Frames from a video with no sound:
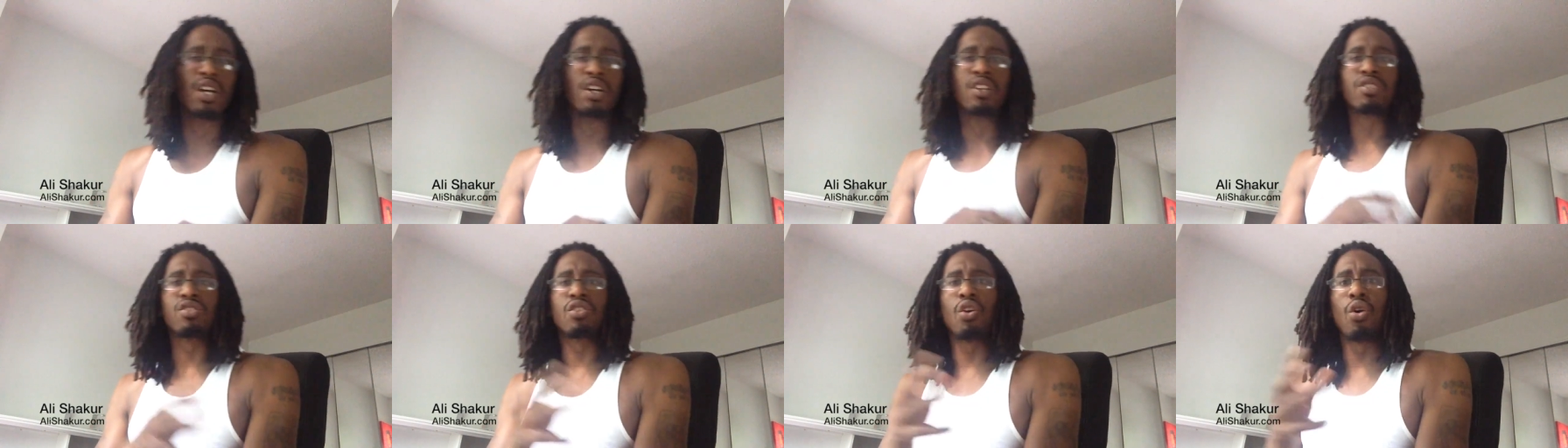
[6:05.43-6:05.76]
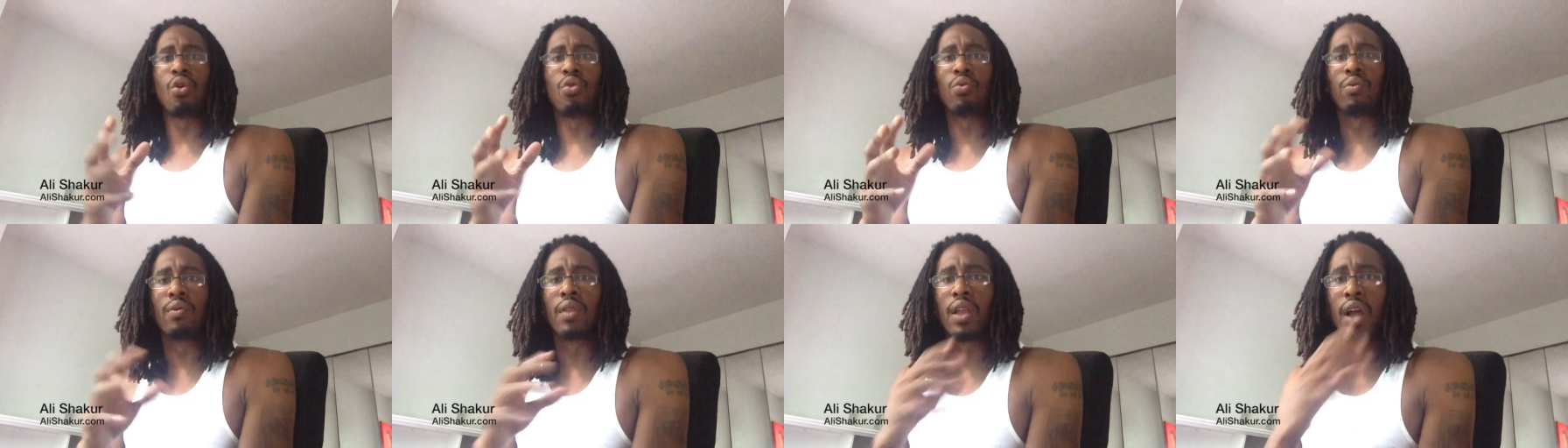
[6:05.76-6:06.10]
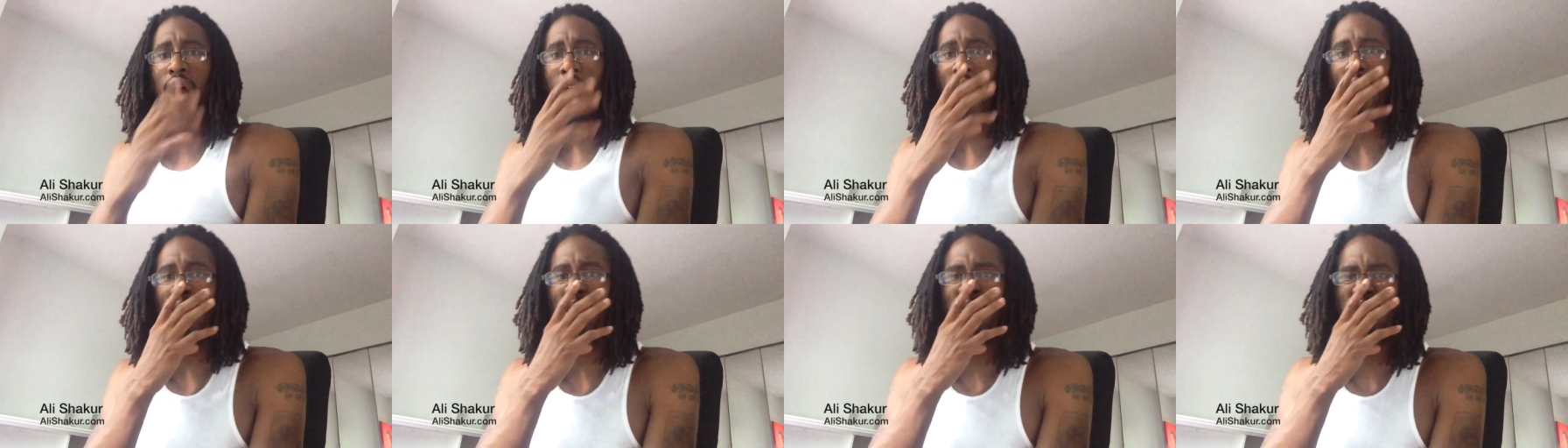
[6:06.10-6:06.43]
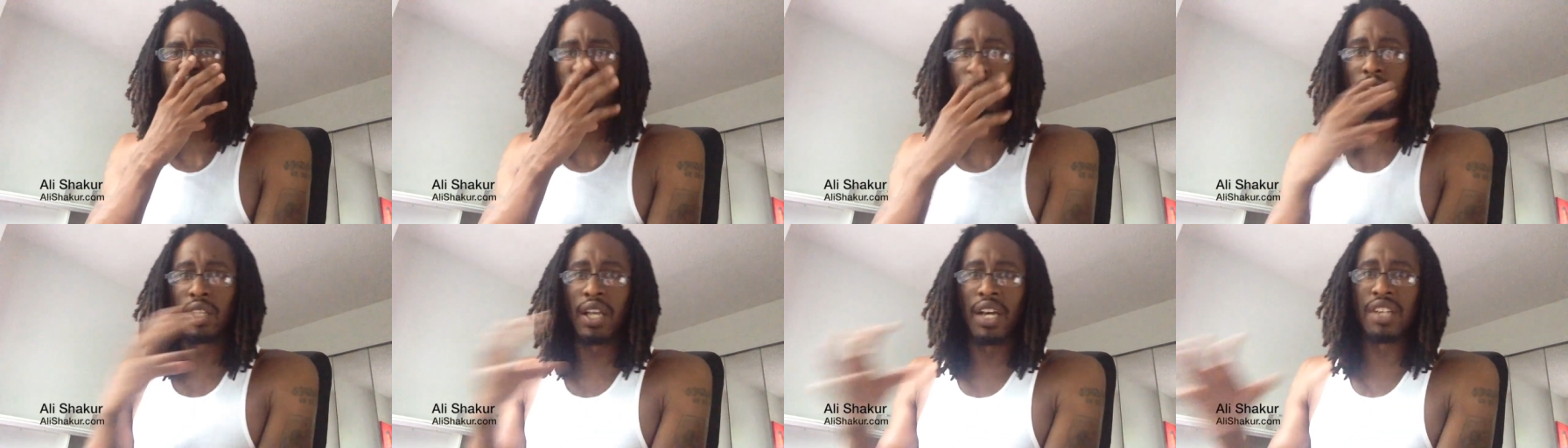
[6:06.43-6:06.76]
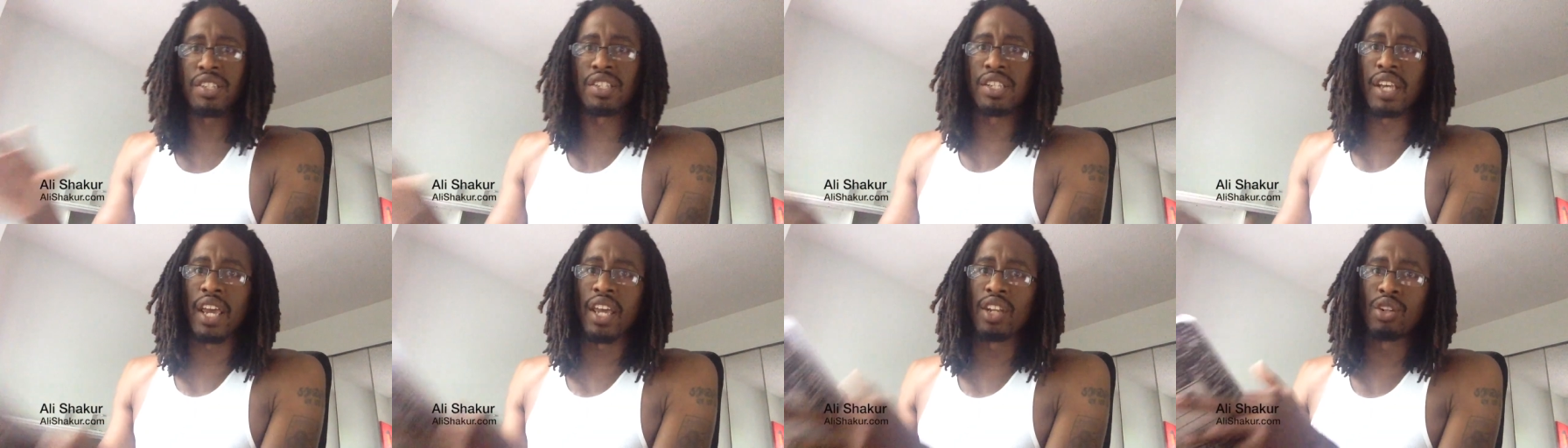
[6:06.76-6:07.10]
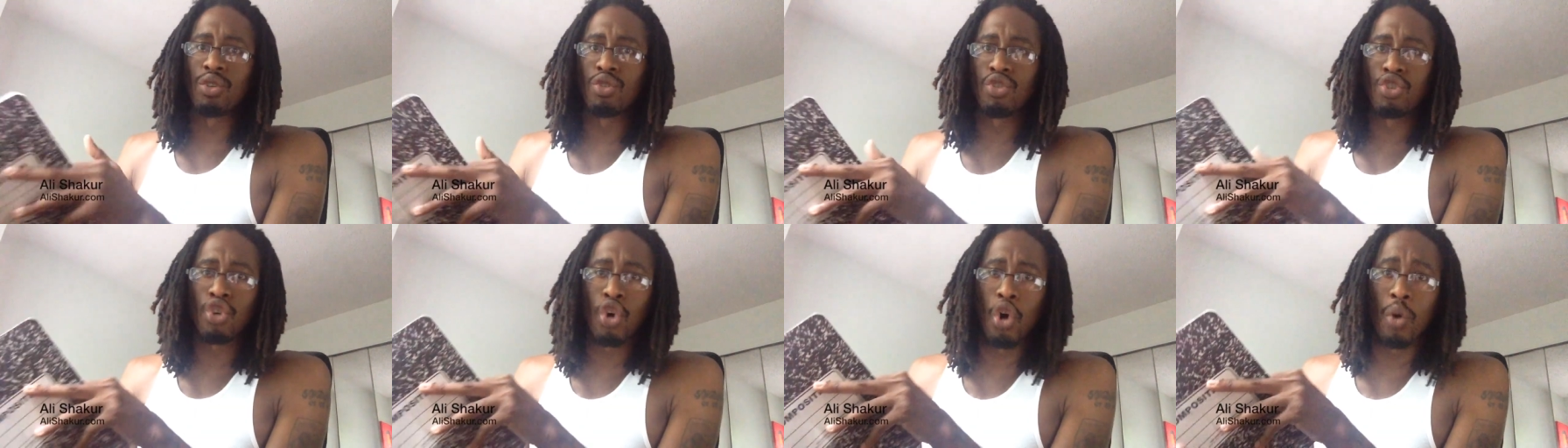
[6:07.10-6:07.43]
So all right, so let's say
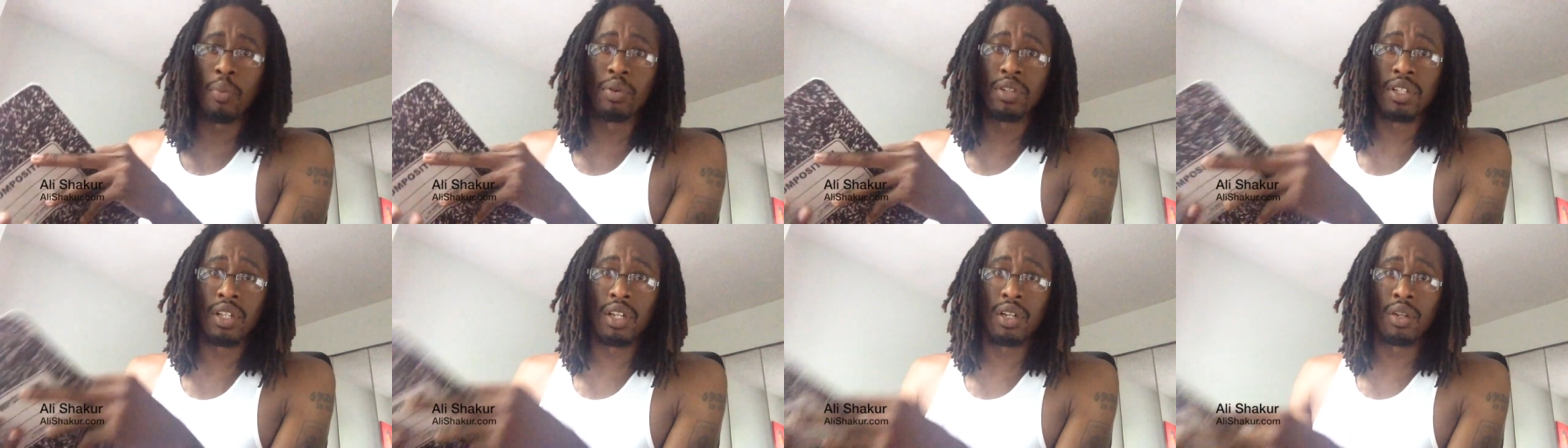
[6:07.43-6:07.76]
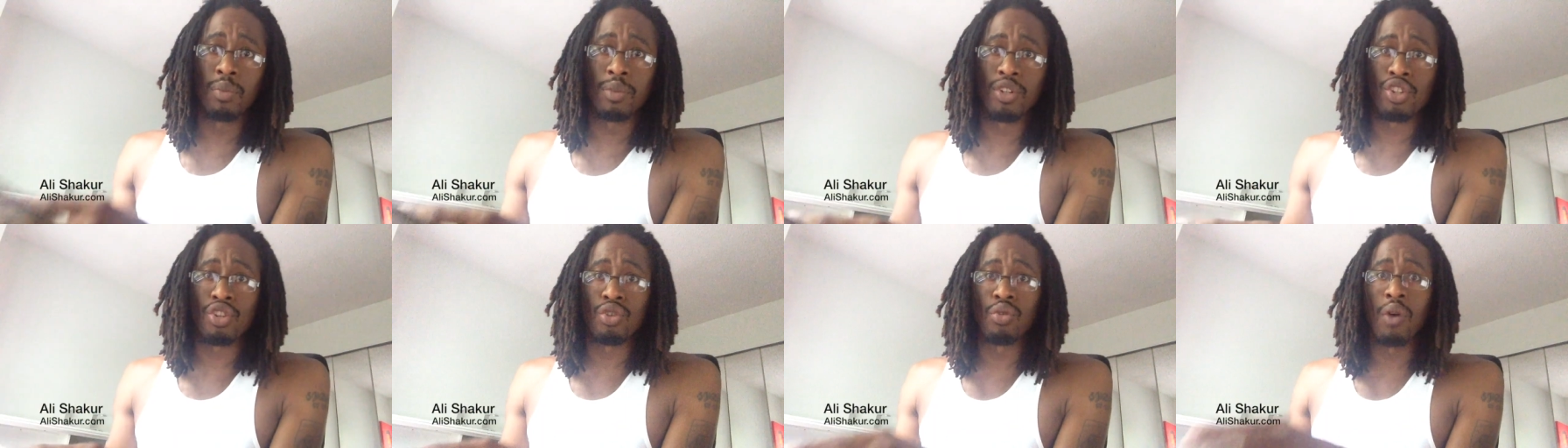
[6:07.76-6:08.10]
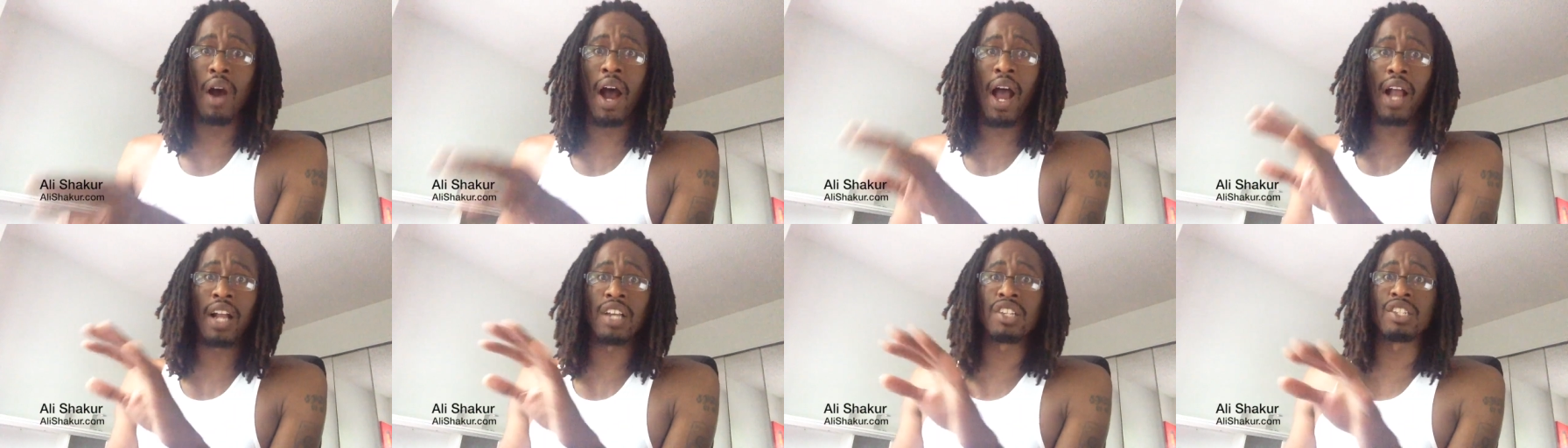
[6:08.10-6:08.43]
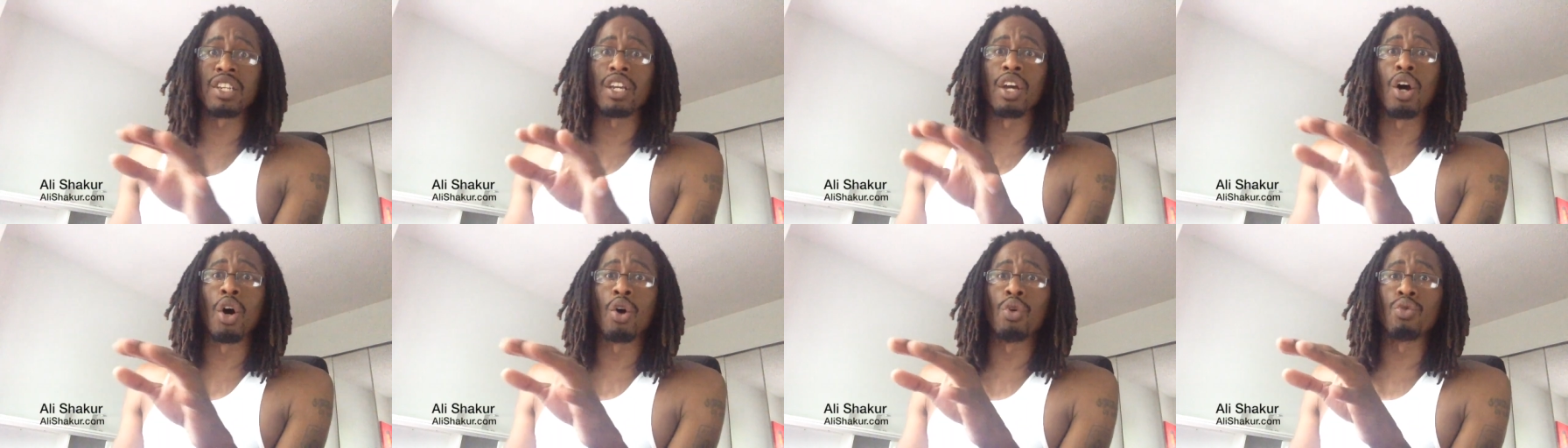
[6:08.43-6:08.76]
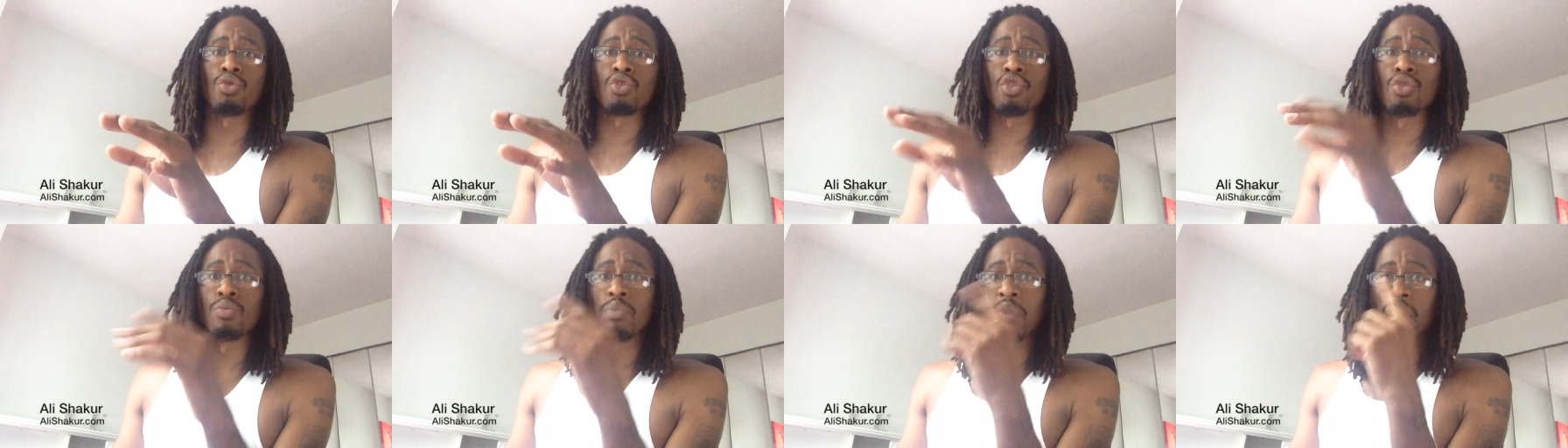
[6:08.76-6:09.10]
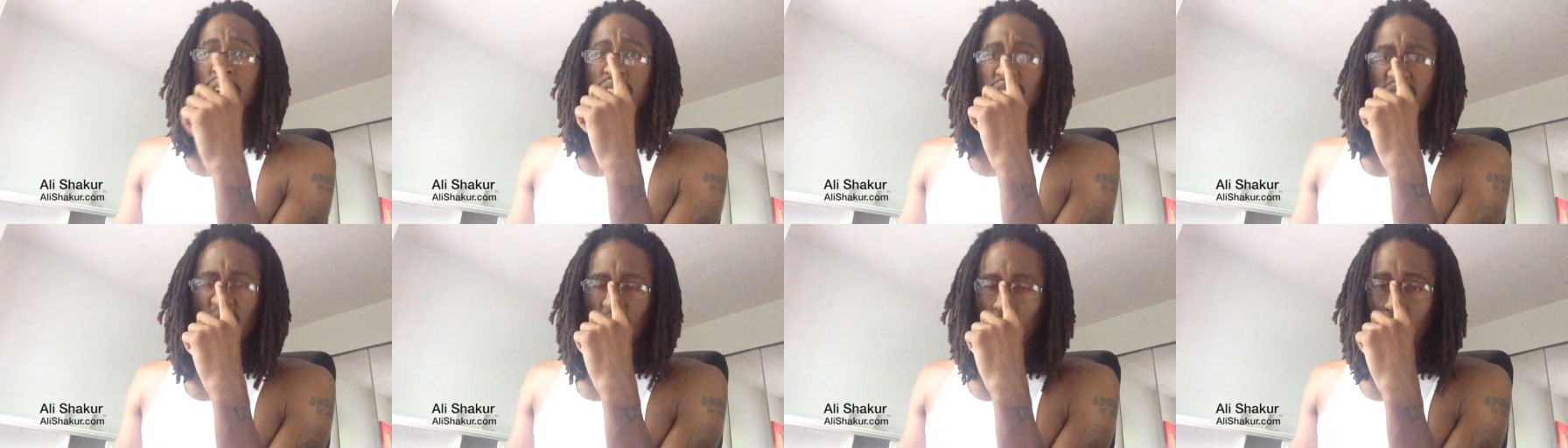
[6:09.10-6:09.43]
News Corp is a little bit too high because they own too
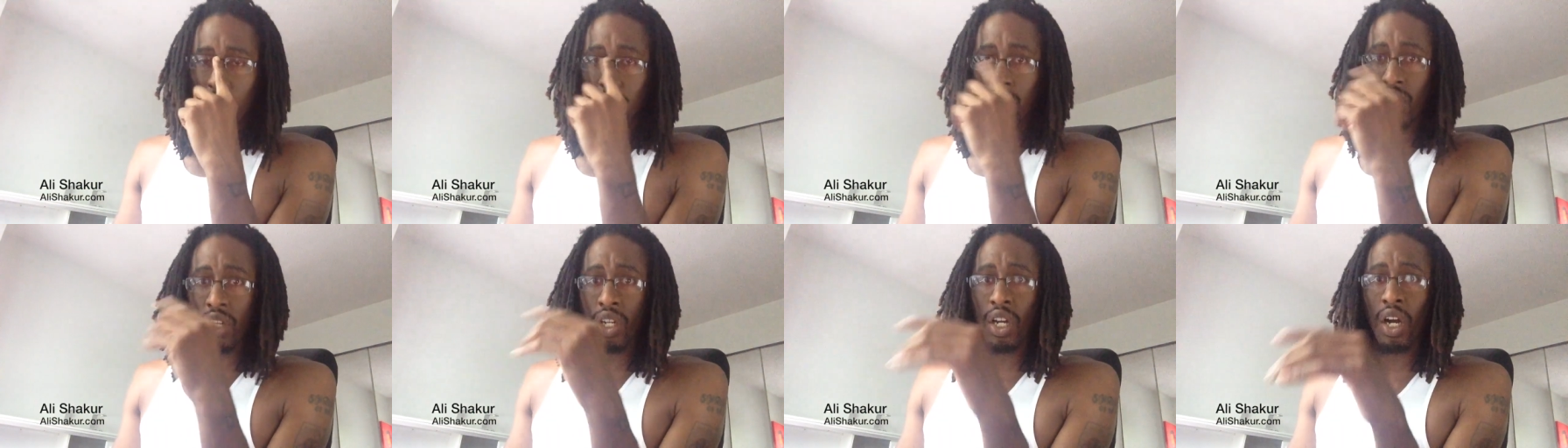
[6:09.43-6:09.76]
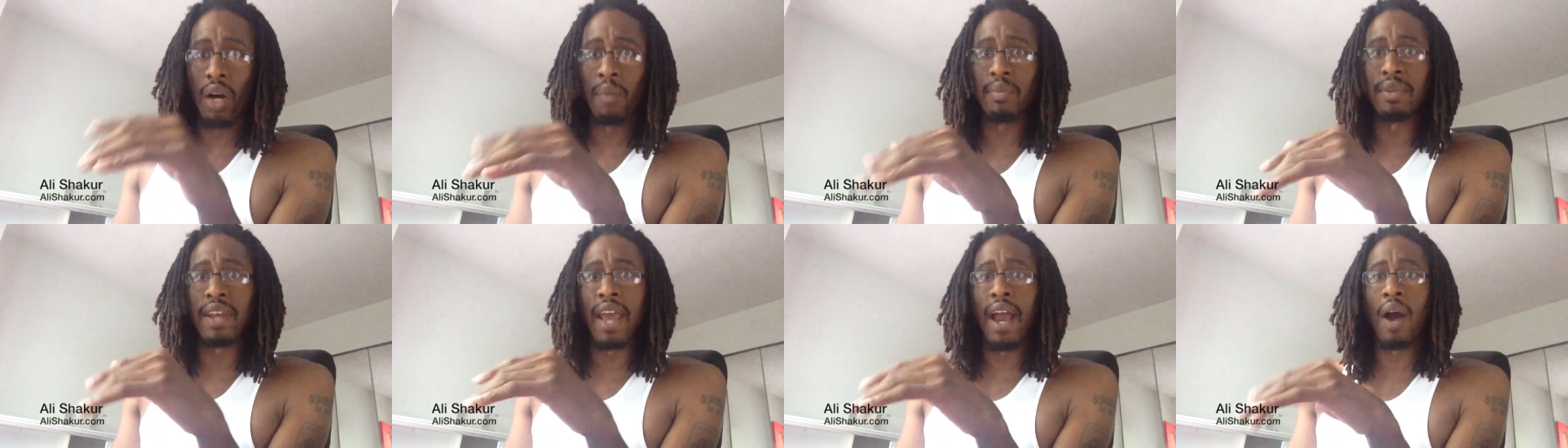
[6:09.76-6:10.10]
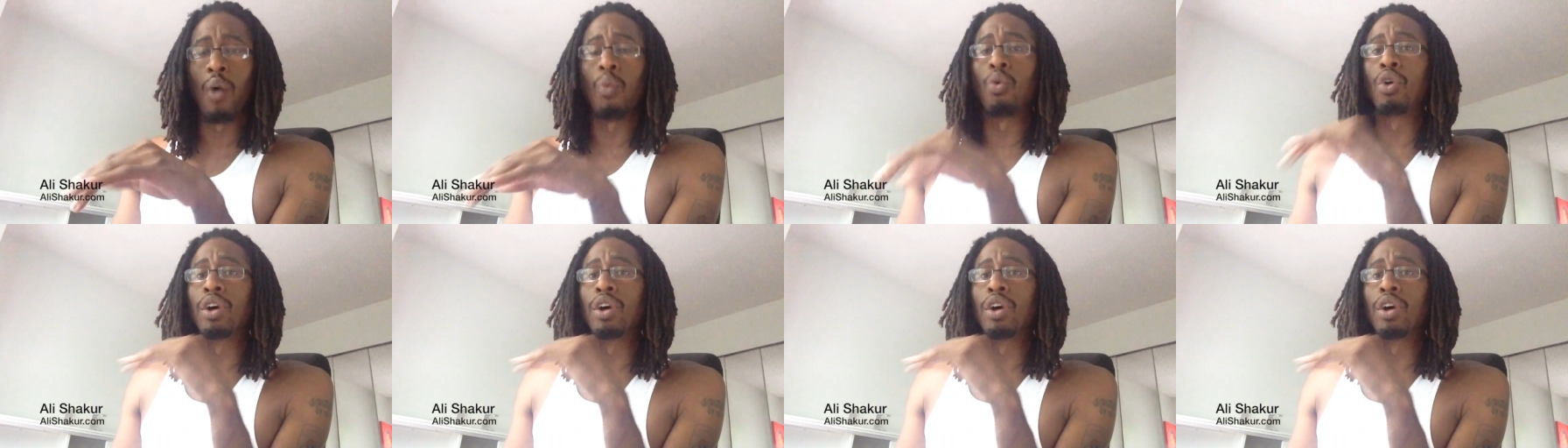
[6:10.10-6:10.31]
much. So we're going to come down.